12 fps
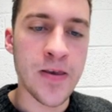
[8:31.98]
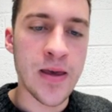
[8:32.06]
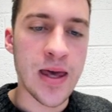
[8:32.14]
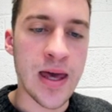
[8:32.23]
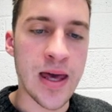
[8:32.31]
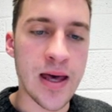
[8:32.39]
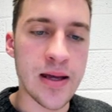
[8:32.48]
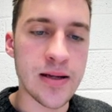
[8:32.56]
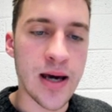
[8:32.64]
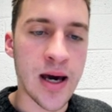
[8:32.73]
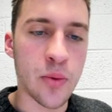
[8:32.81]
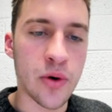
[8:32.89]
And
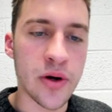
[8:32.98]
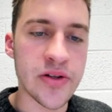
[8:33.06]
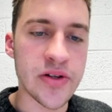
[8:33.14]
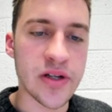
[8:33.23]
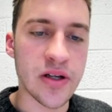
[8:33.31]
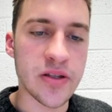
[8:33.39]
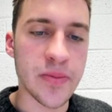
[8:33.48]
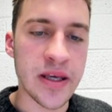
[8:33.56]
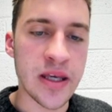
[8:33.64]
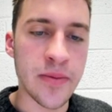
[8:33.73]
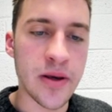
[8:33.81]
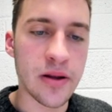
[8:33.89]
I wanted to send it to my
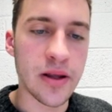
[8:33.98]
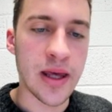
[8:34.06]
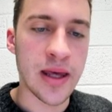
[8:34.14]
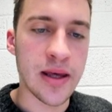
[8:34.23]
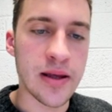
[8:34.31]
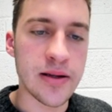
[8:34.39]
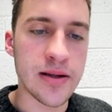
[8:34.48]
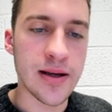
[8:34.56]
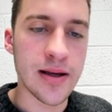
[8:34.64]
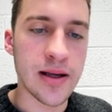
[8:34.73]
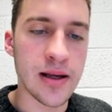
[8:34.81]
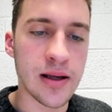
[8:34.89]
email, and
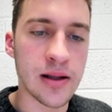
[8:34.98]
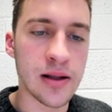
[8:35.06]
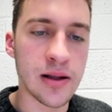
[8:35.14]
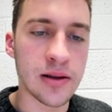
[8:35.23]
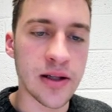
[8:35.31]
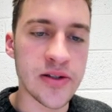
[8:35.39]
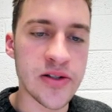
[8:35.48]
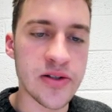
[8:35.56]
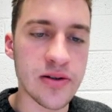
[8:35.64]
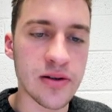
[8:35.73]
let's